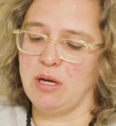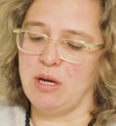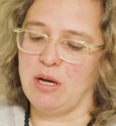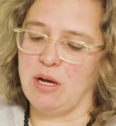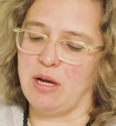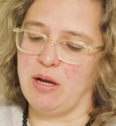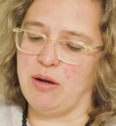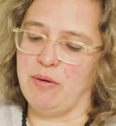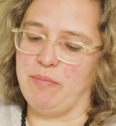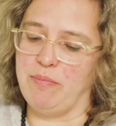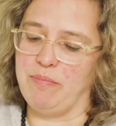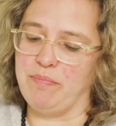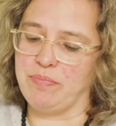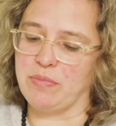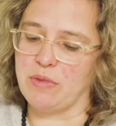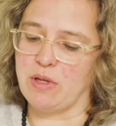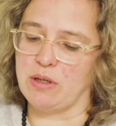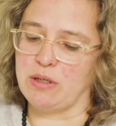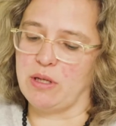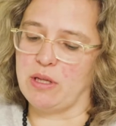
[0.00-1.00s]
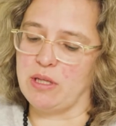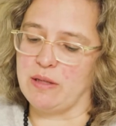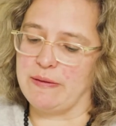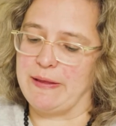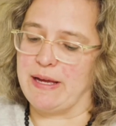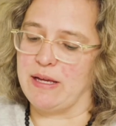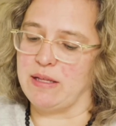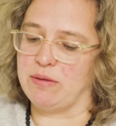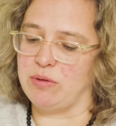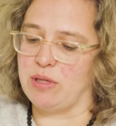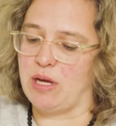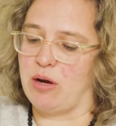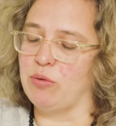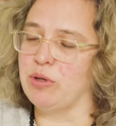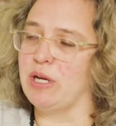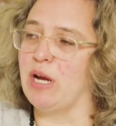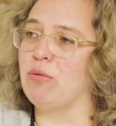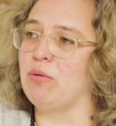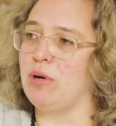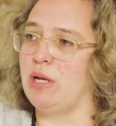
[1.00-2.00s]
And I think that will
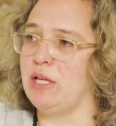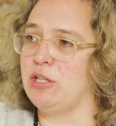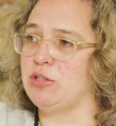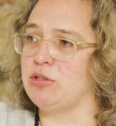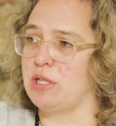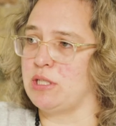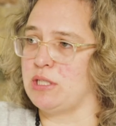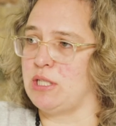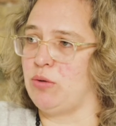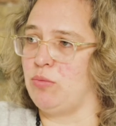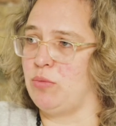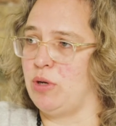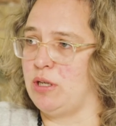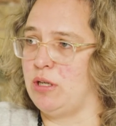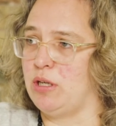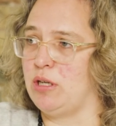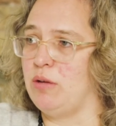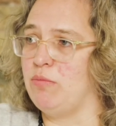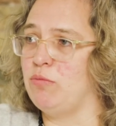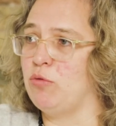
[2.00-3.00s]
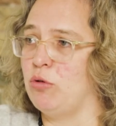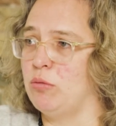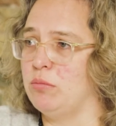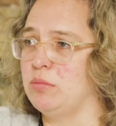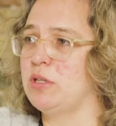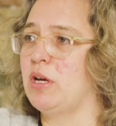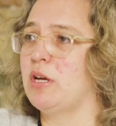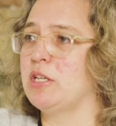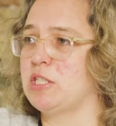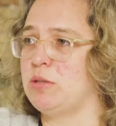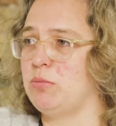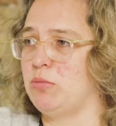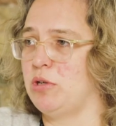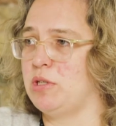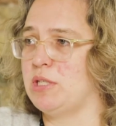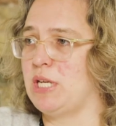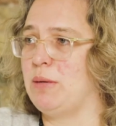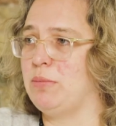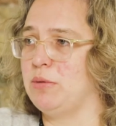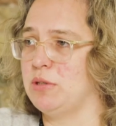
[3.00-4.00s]
get really interesting when an informed customer
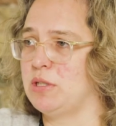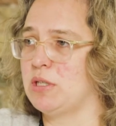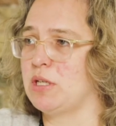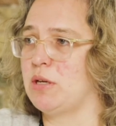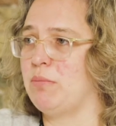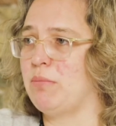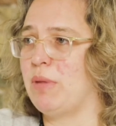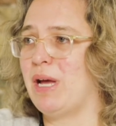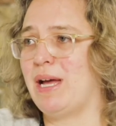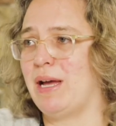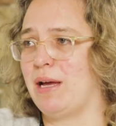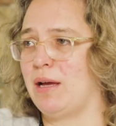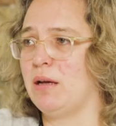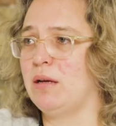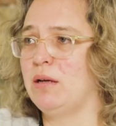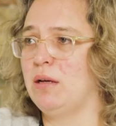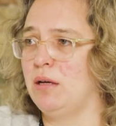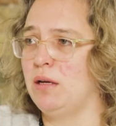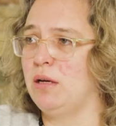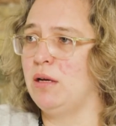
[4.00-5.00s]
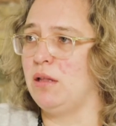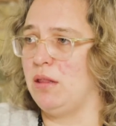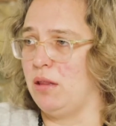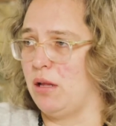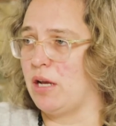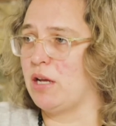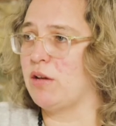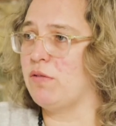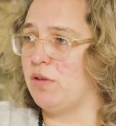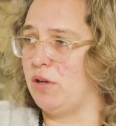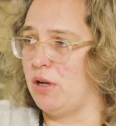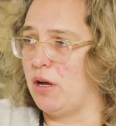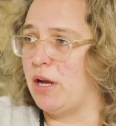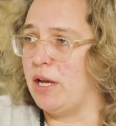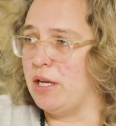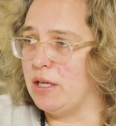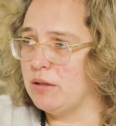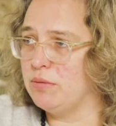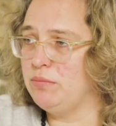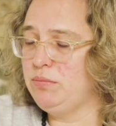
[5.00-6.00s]
is able to compare like for
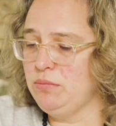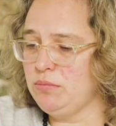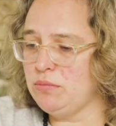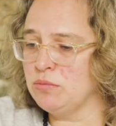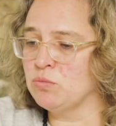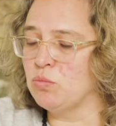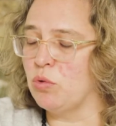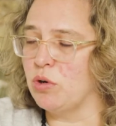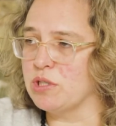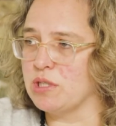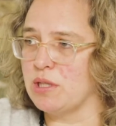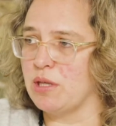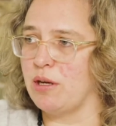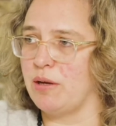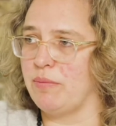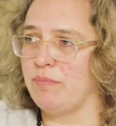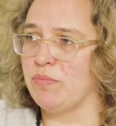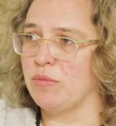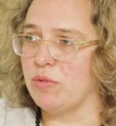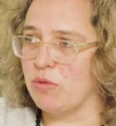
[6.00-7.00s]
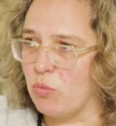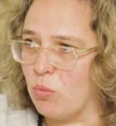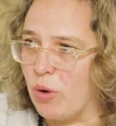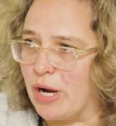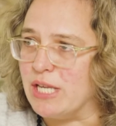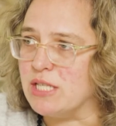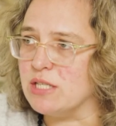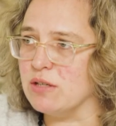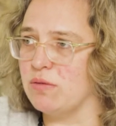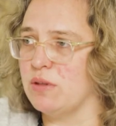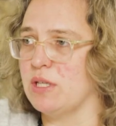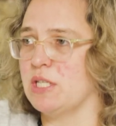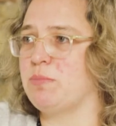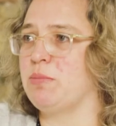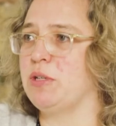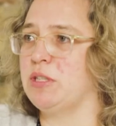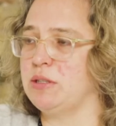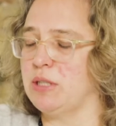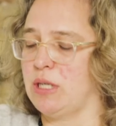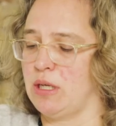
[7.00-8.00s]
like, what's the weight of this
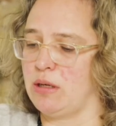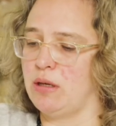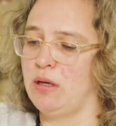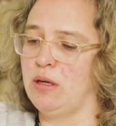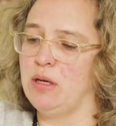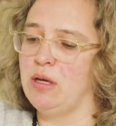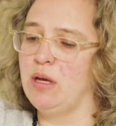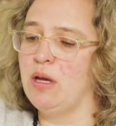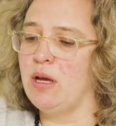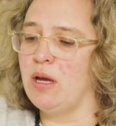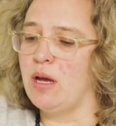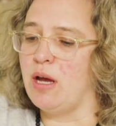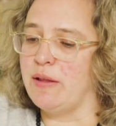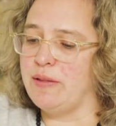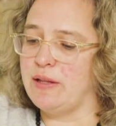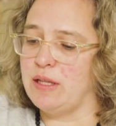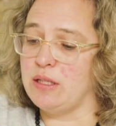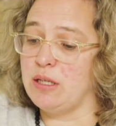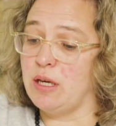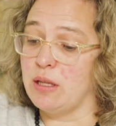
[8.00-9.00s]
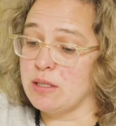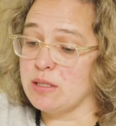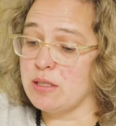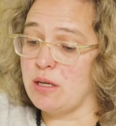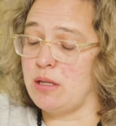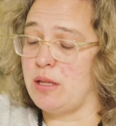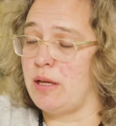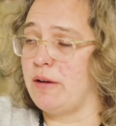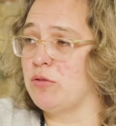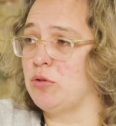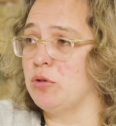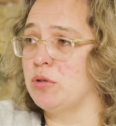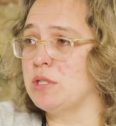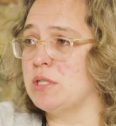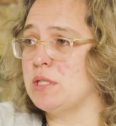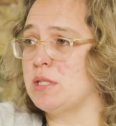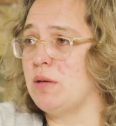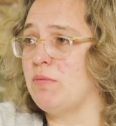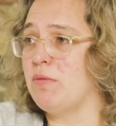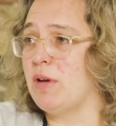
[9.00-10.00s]
building. And then the other side of that, of course,
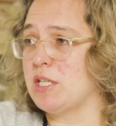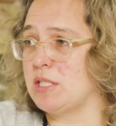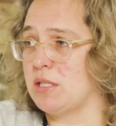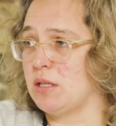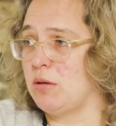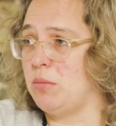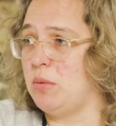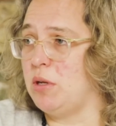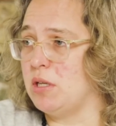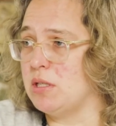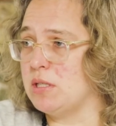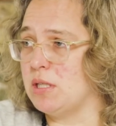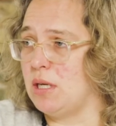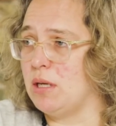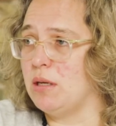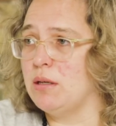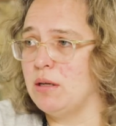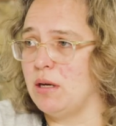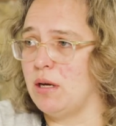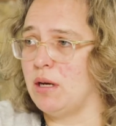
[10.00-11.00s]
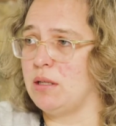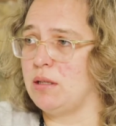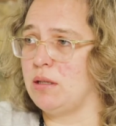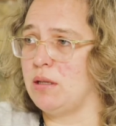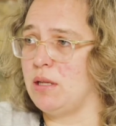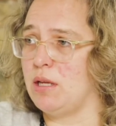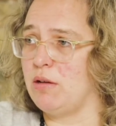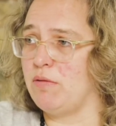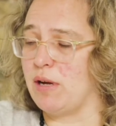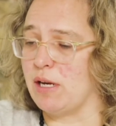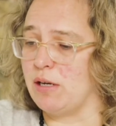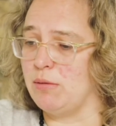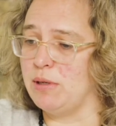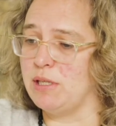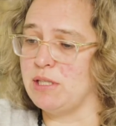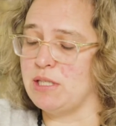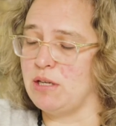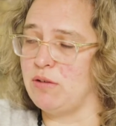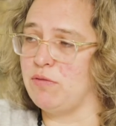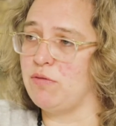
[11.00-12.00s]
is the investor community and the
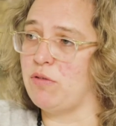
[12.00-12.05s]
availability of